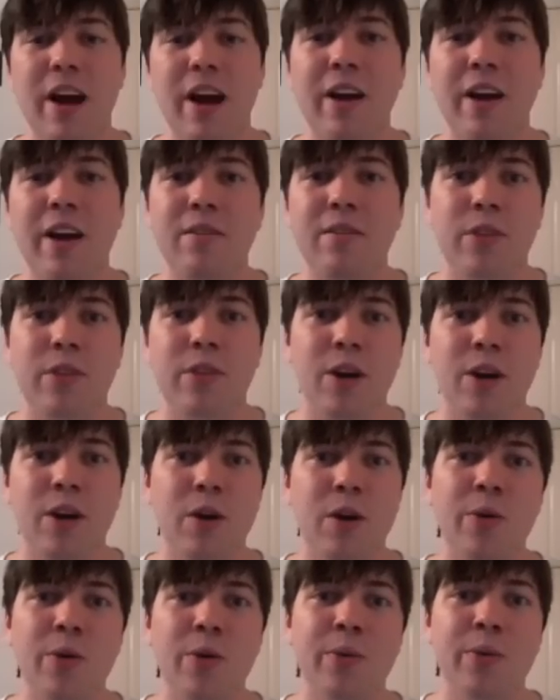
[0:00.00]
have
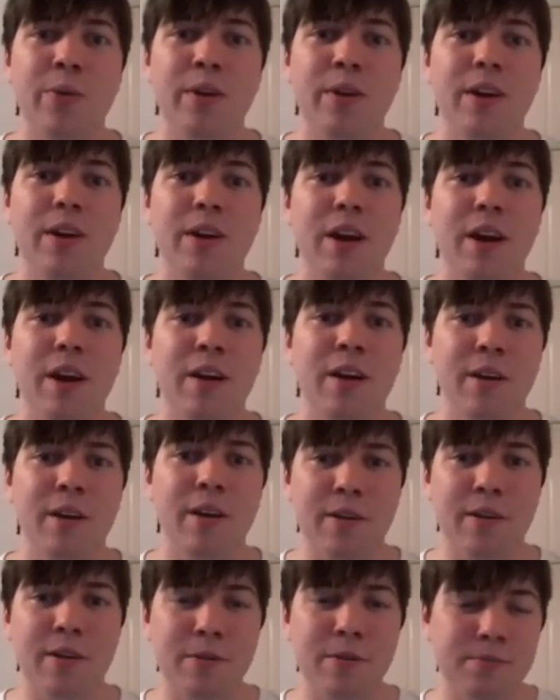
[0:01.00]
their own
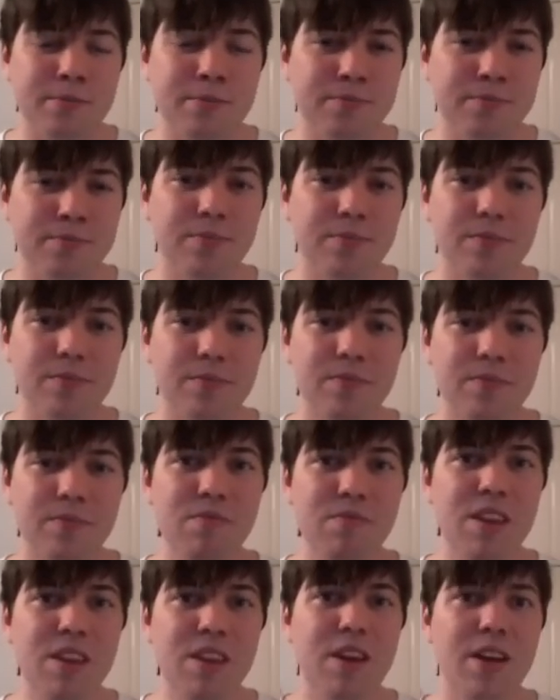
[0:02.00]
uh,
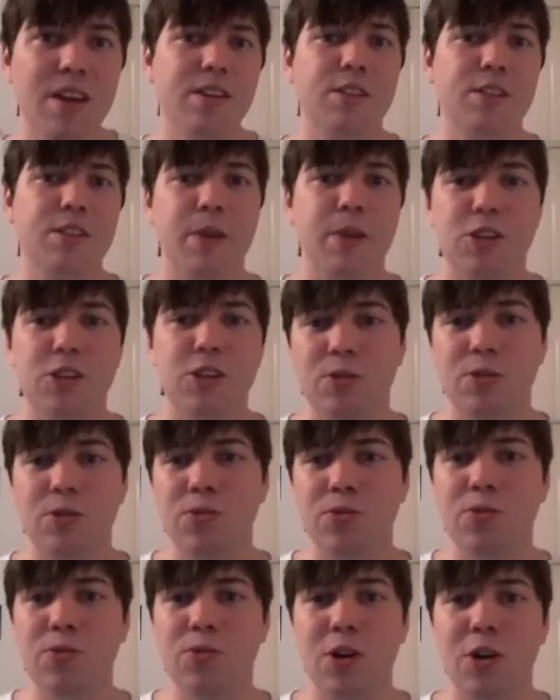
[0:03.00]

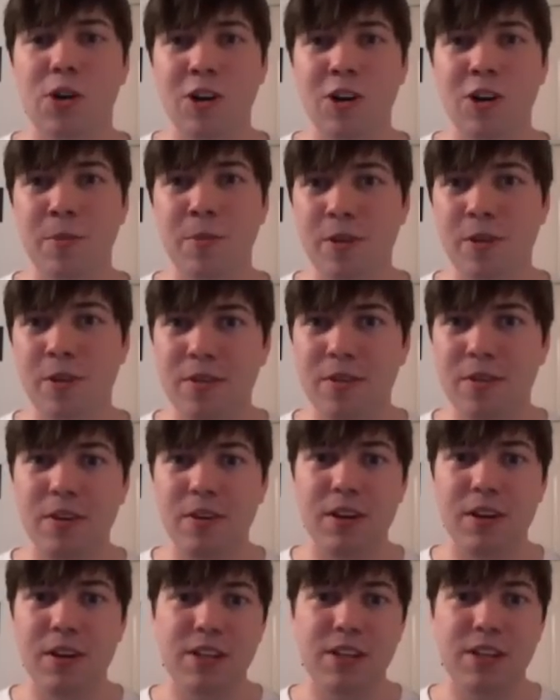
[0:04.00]
special armor
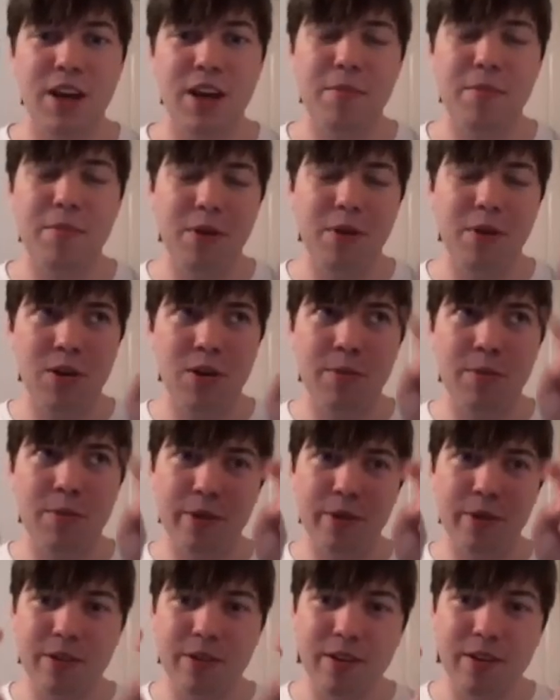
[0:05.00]
type
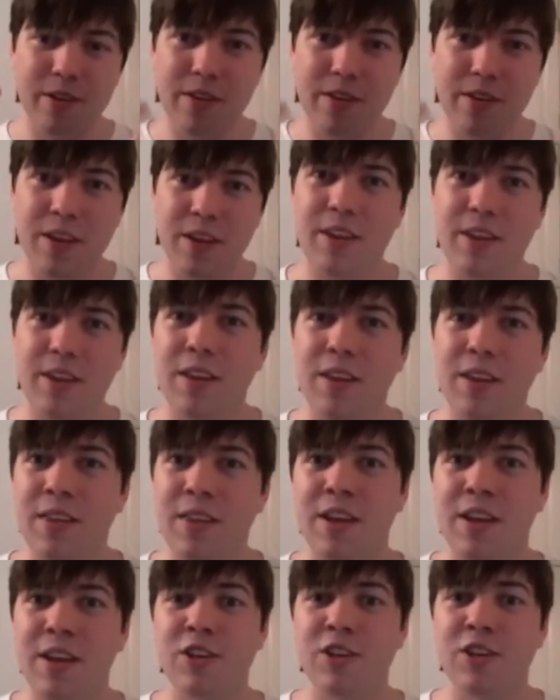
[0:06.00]
armor thing that
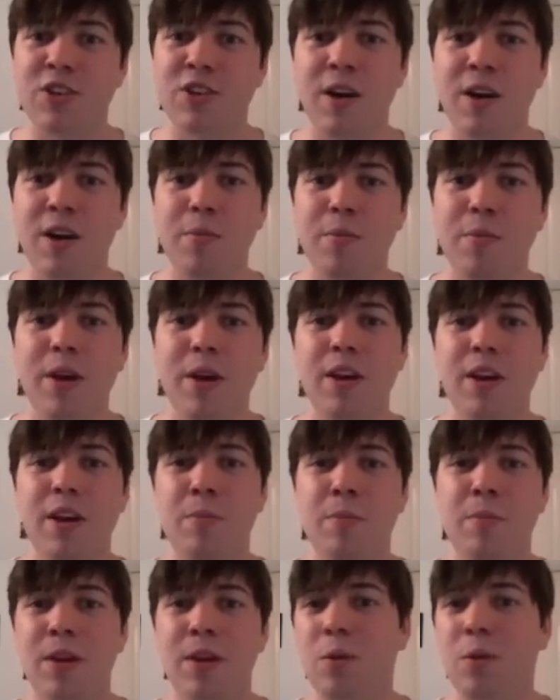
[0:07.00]
they can drop,
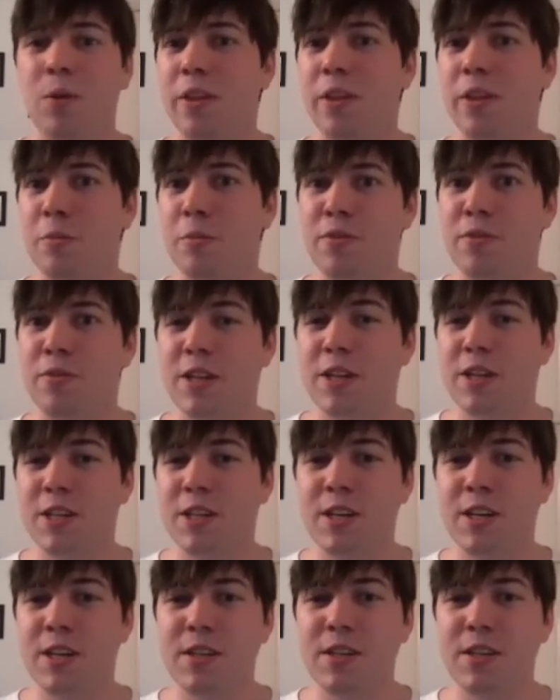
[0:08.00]
depending on what their
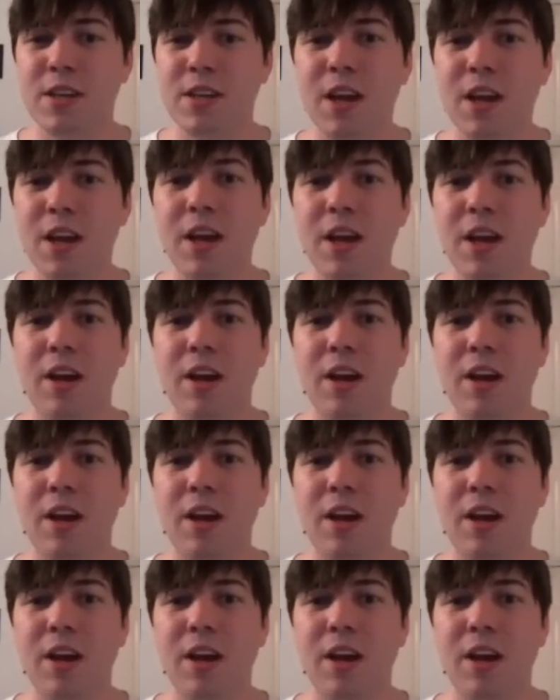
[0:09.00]
profession is.